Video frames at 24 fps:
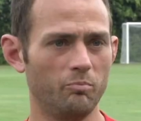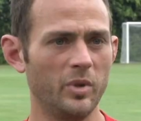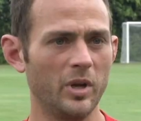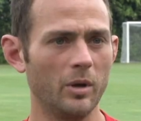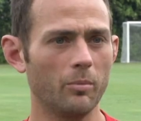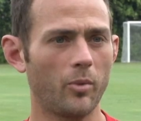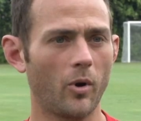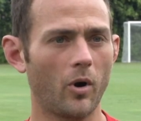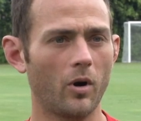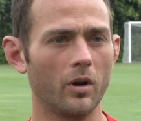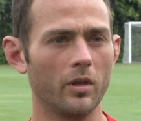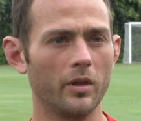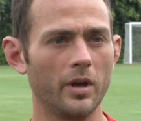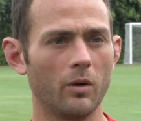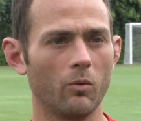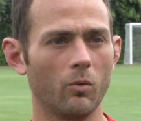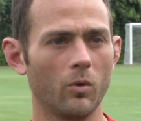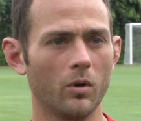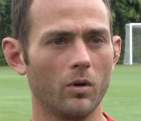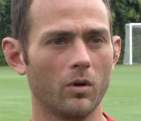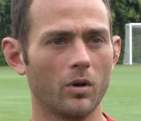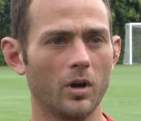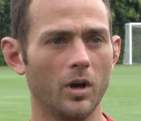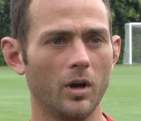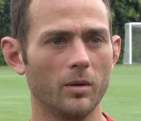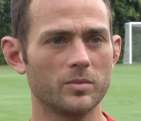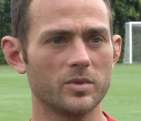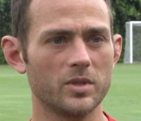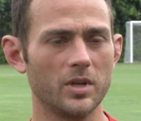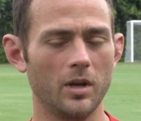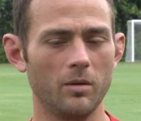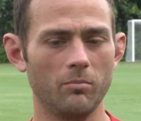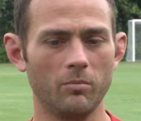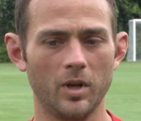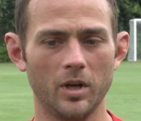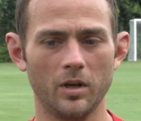be a part of that World Cup
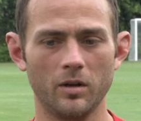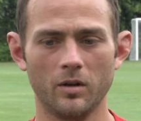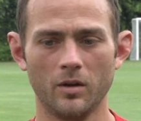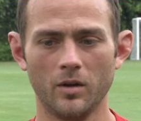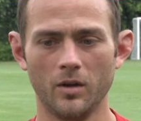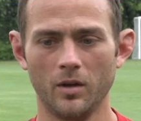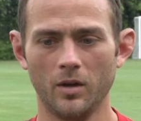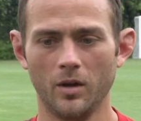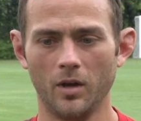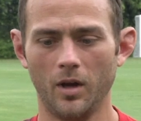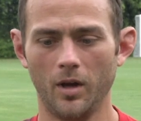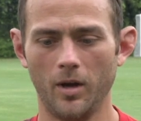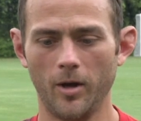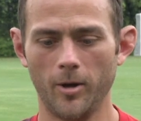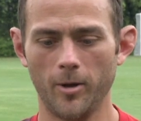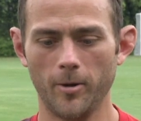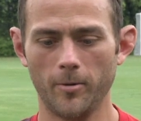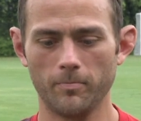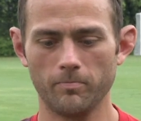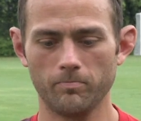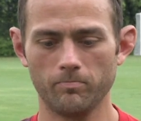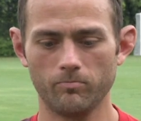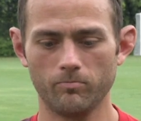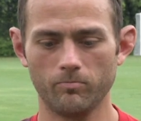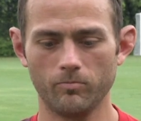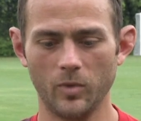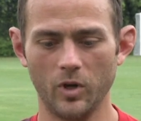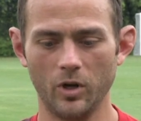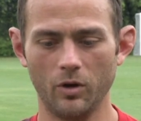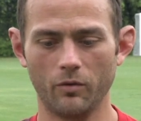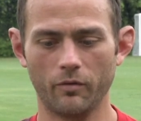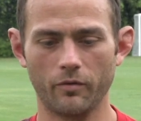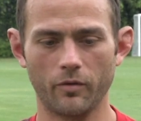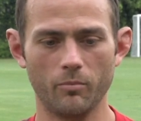team. And you know,